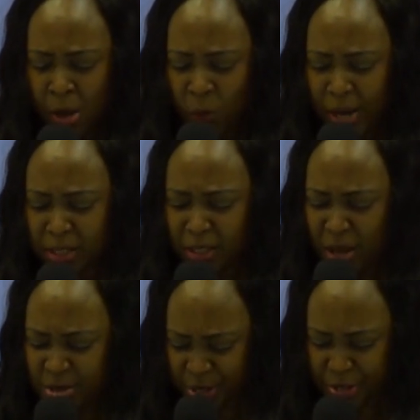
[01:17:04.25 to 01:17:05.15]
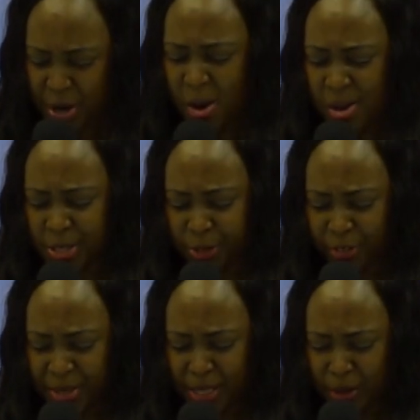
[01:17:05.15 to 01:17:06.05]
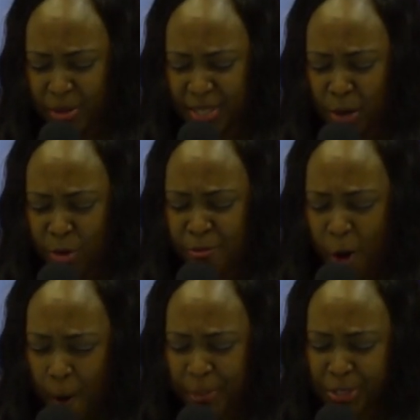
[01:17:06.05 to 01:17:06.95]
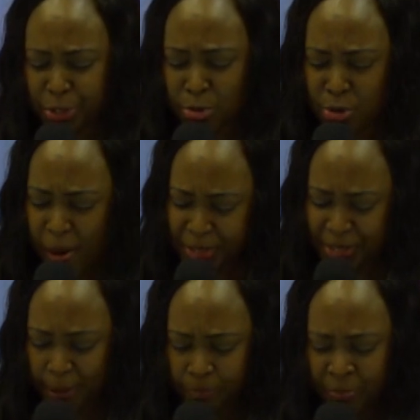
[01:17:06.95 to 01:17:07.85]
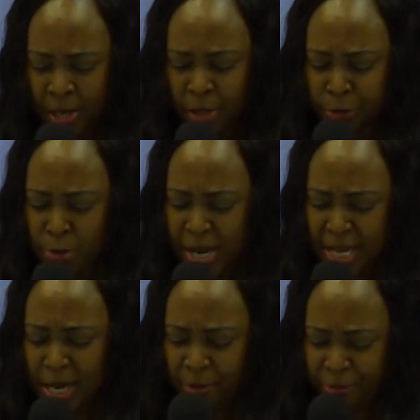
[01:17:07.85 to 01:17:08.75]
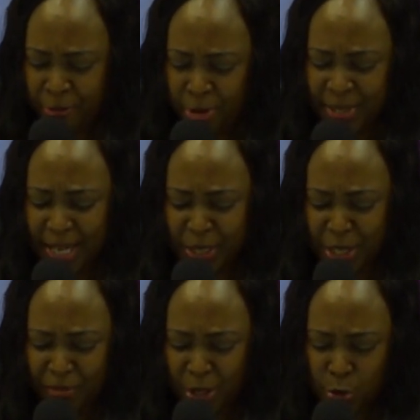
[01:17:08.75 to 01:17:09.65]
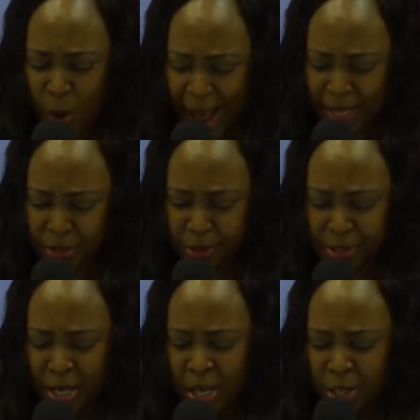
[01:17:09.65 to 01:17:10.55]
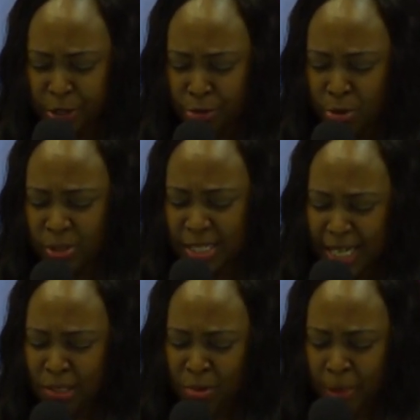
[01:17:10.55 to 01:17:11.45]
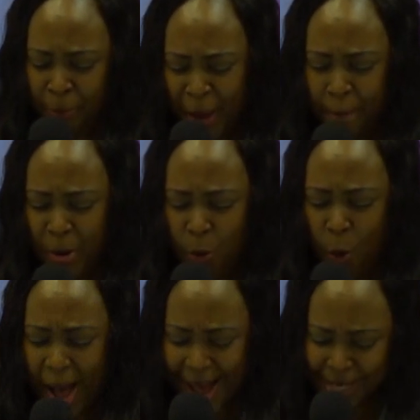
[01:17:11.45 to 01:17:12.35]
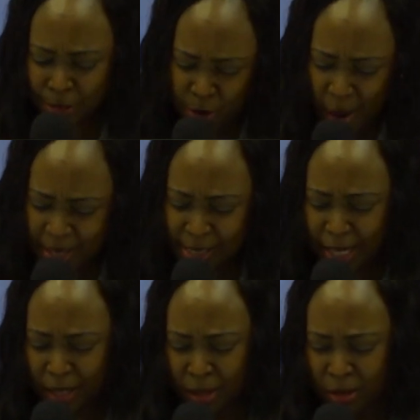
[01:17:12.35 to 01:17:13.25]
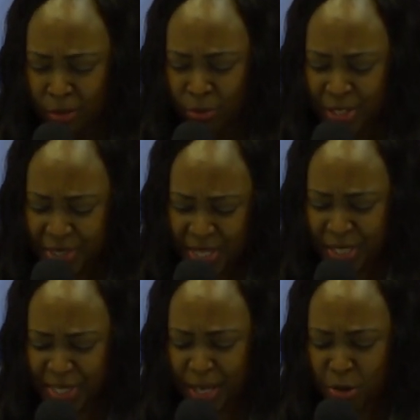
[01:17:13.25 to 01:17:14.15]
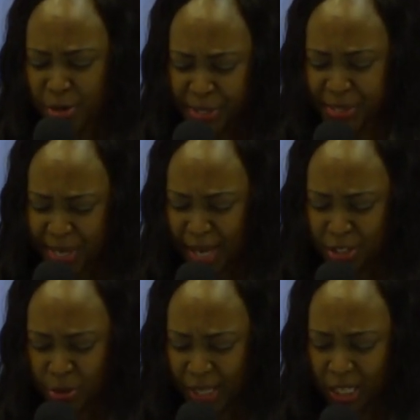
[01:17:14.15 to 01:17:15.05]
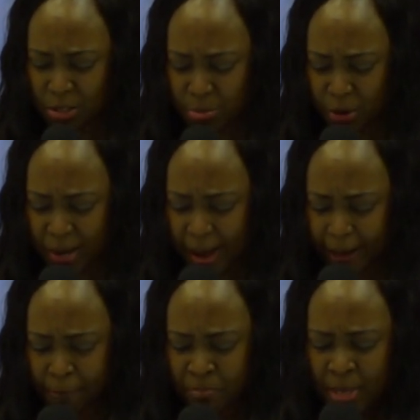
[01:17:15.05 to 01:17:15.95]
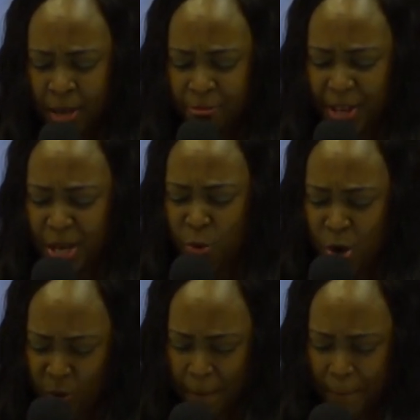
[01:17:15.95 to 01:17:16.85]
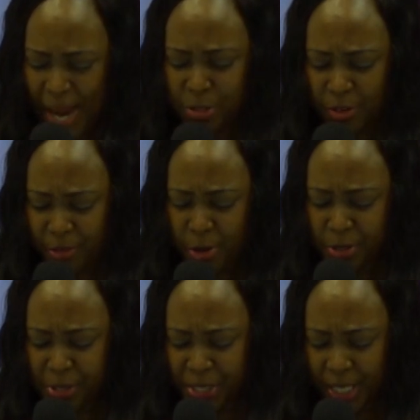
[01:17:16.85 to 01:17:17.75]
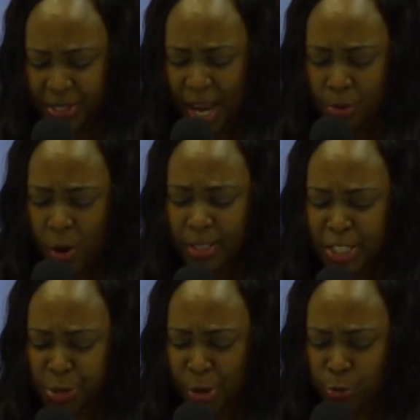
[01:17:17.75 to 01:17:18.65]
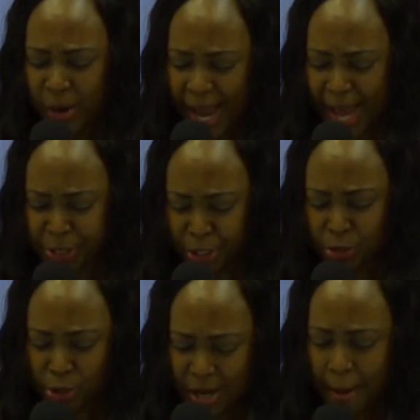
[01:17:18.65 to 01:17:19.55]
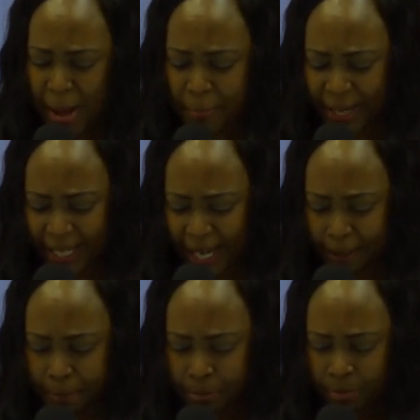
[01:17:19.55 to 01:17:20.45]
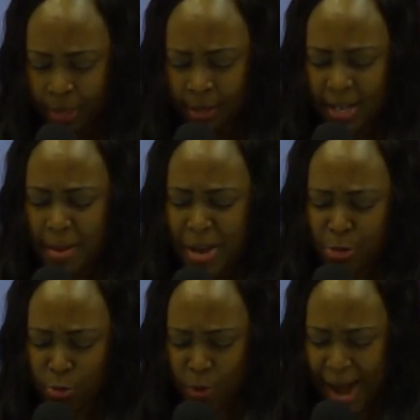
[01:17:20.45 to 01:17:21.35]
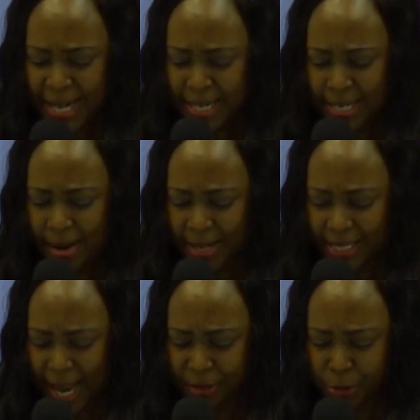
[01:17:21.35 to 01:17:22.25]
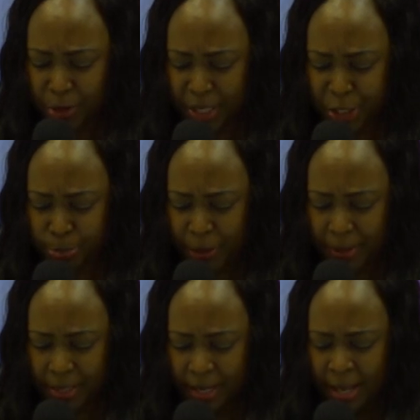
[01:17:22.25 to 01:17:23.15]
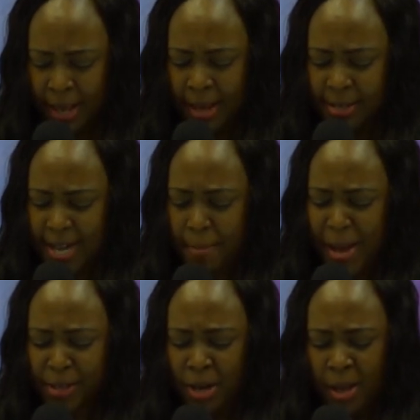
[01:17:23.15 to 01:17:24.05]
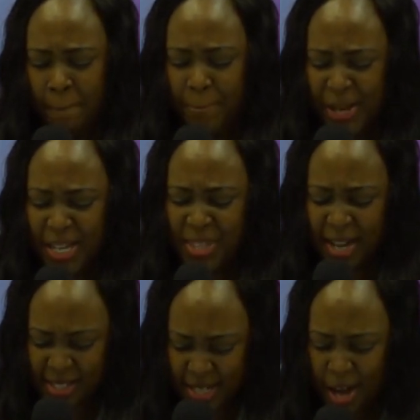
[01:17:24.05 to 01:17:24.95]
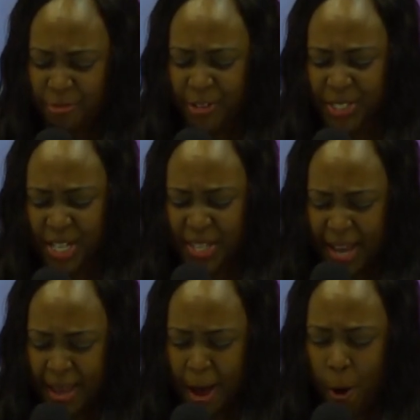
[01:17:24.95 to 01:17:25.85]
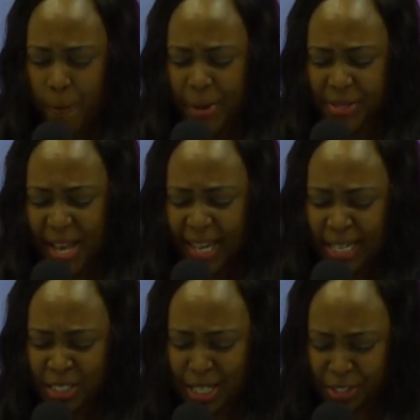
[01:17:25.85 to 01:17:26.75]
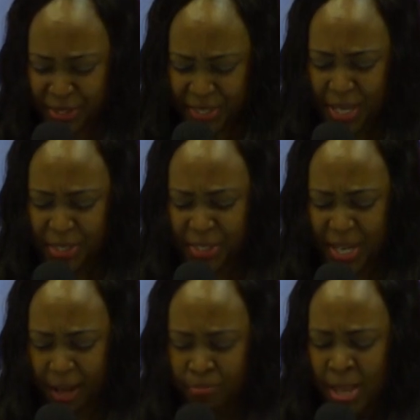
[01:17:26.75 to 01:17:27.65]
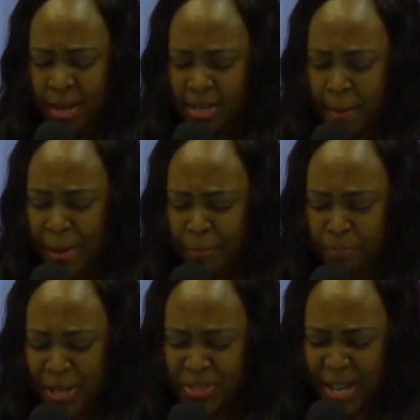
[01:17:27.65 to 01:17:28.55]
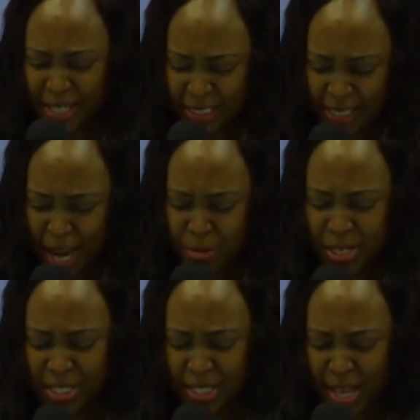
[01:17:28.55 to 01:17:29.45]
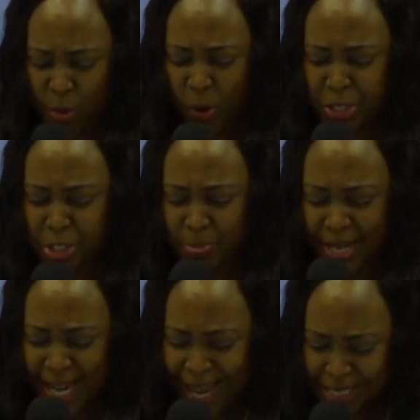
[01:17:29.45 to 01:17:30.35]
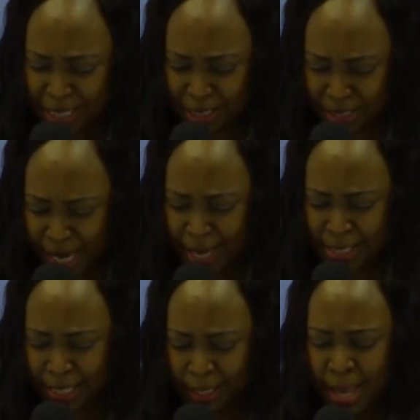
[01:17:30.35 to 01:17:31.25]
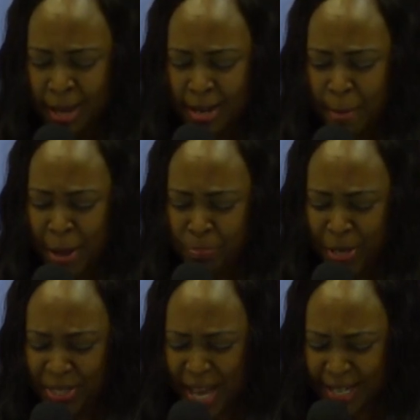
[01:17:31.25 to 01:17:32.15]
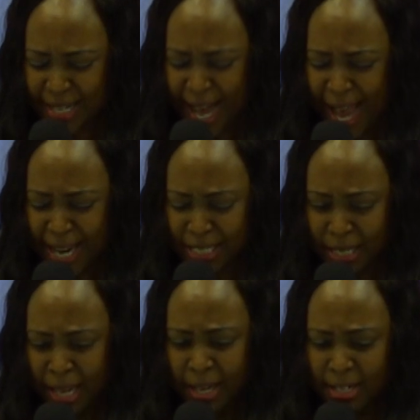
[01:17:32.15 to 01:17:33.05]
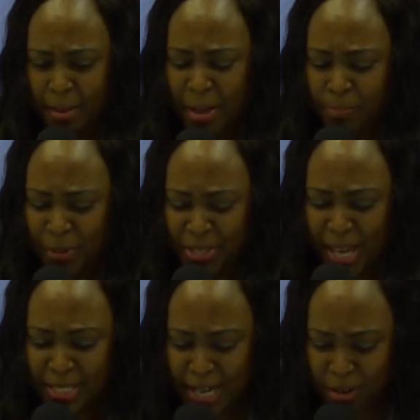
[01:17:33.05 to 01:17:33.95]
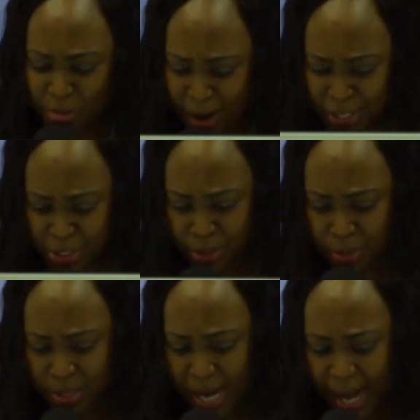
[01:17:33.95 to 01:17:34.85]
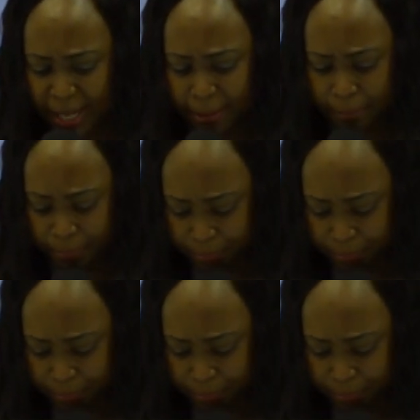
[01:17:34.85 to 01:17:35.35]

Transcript: We close doors, Father Lord, that we've opened through gossip, through eating food that is given to idols, through dealing with people who are ungodly with things that concern your kingdom, oh God. Father, we repent of all those things. And Holy Spirit, we ask you to come up again. Come and reign in our lives, Holy Spirit. Come and be the comforter, the helper, the intercessor. Come and be the clarity, the wisdom and understanding. Come and be the guide. Come and be the direction, oh God.